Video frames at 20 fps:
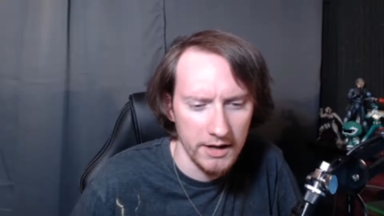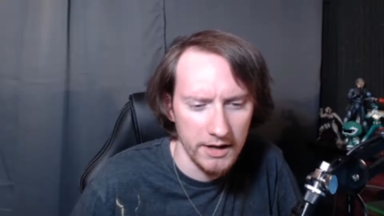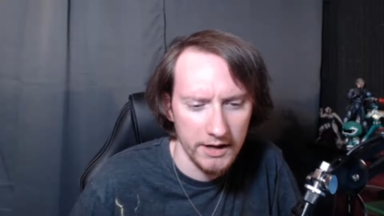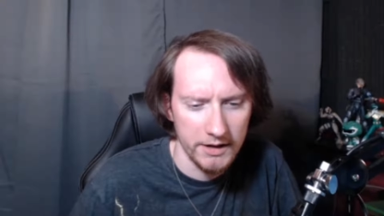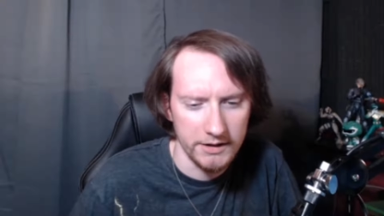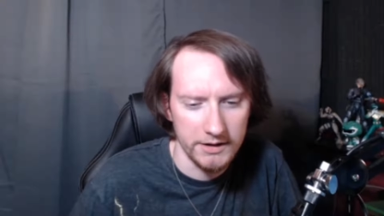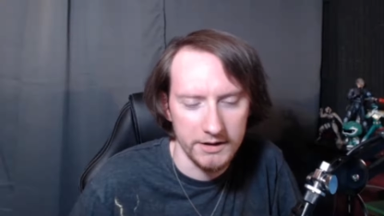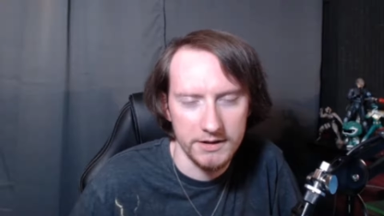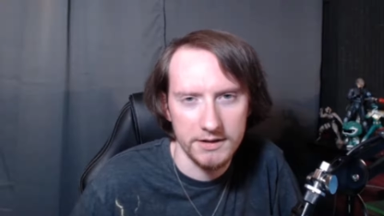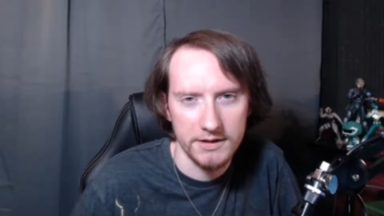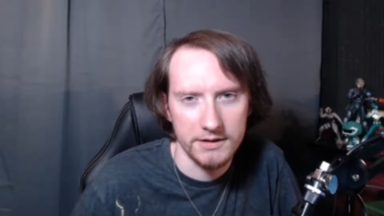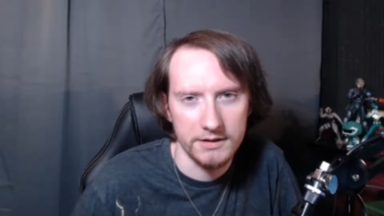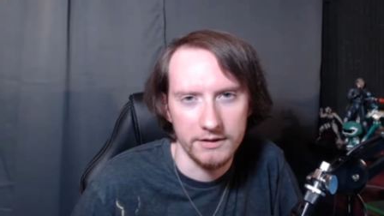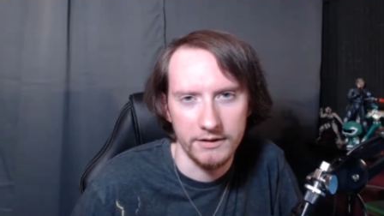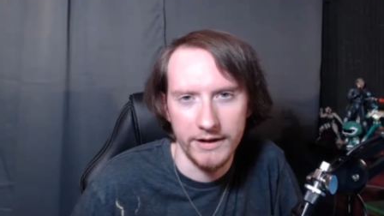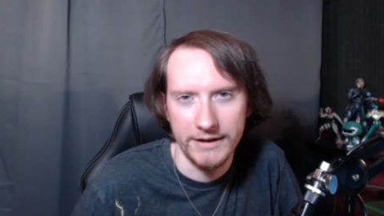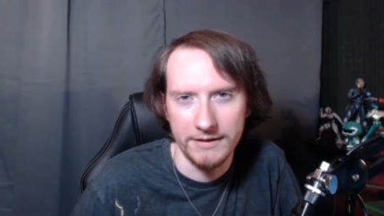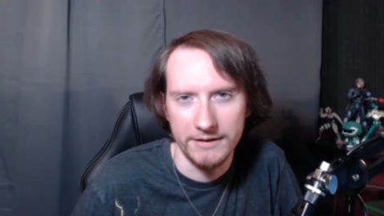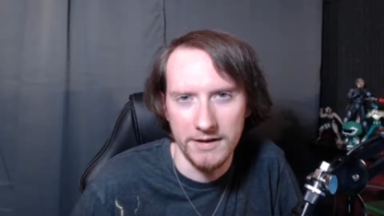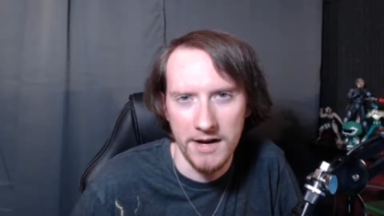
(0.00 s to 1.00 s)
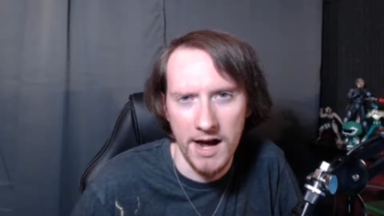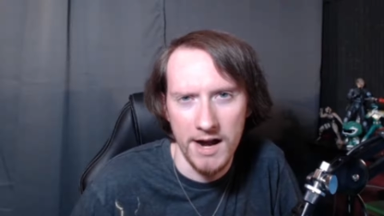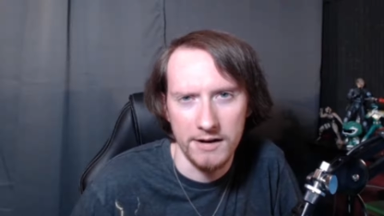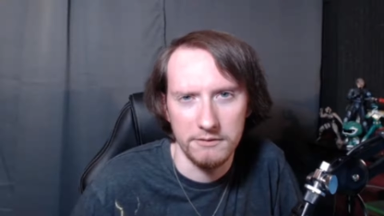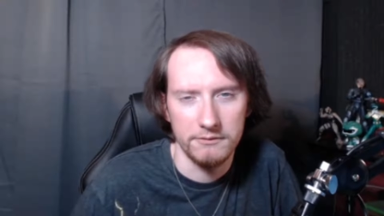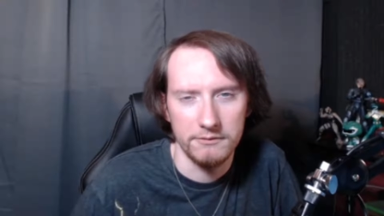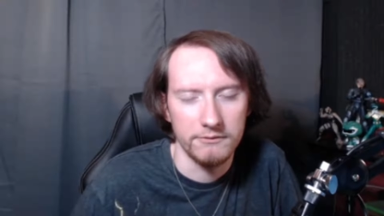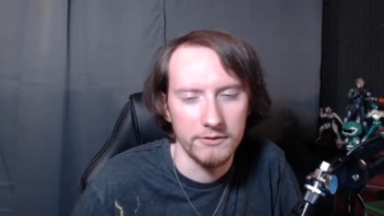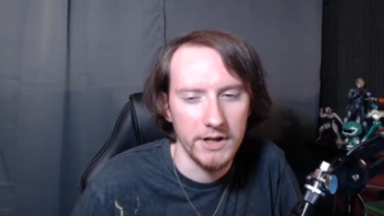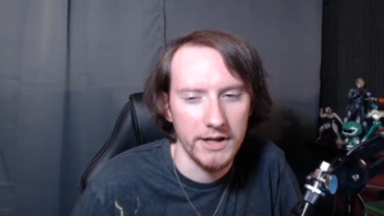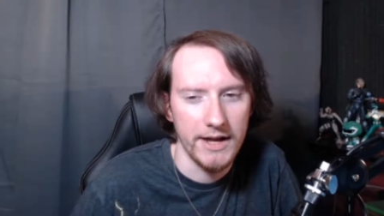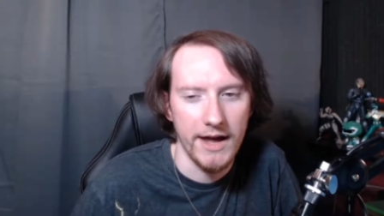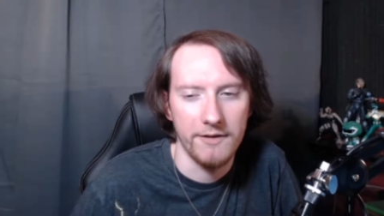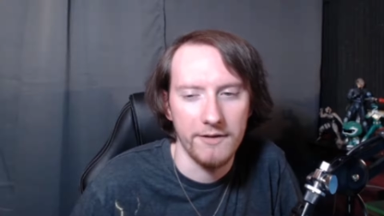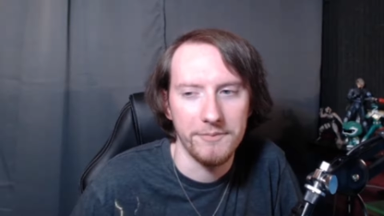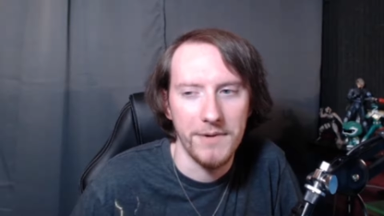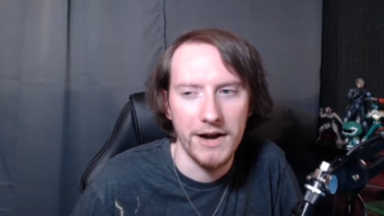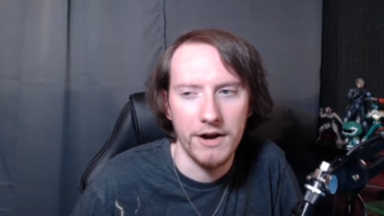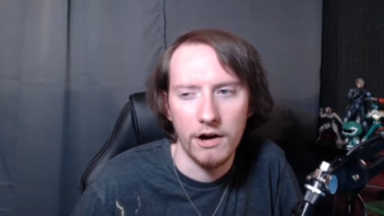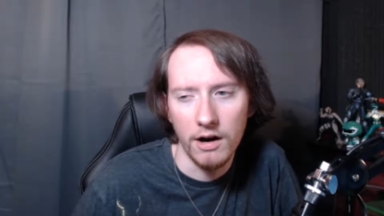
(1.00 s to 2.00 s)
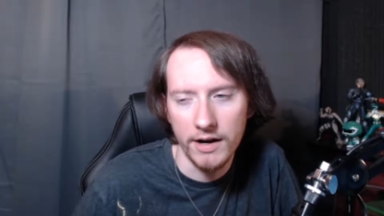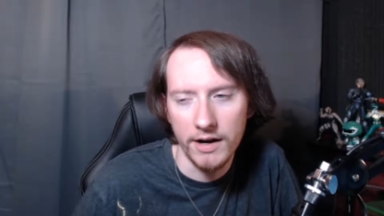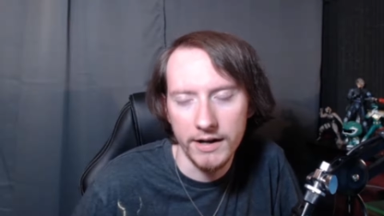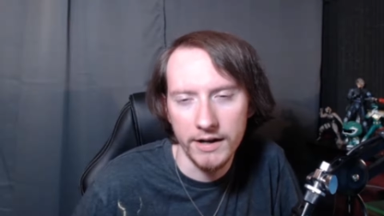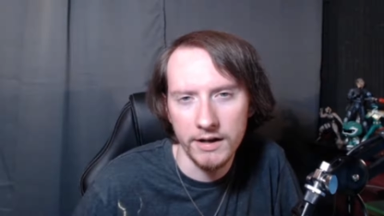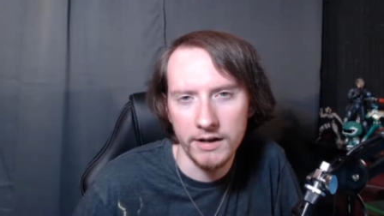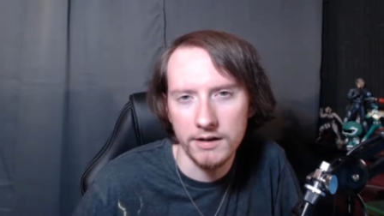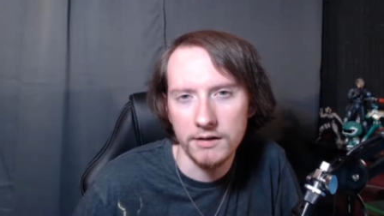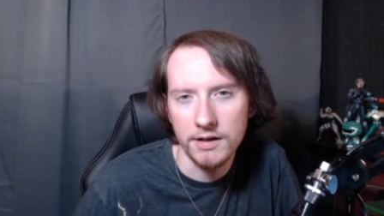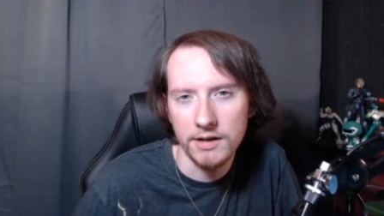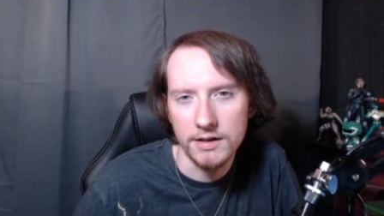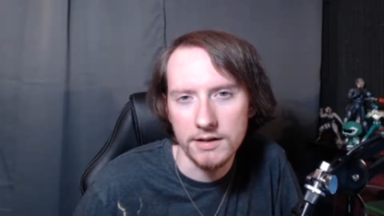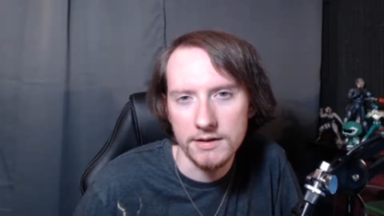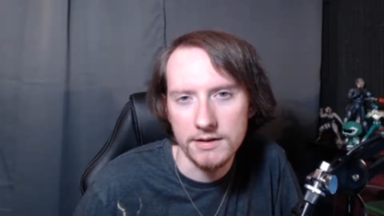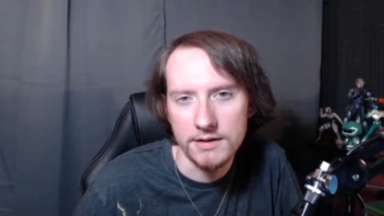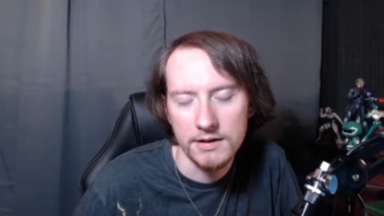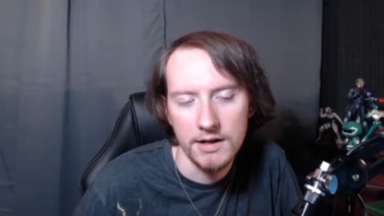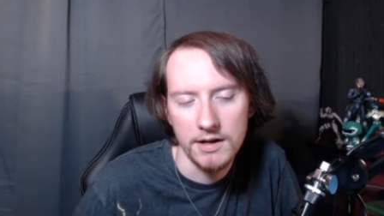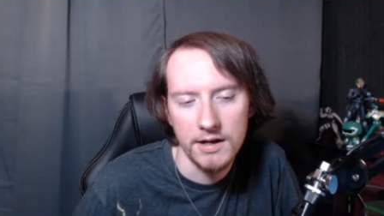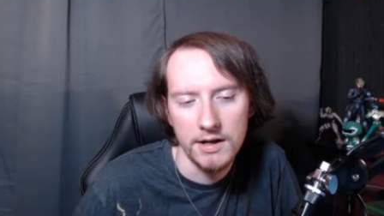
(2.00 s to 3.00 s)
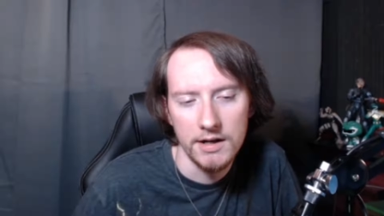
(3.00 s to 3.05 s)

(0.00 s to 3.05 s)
and just like not really have my heart in it because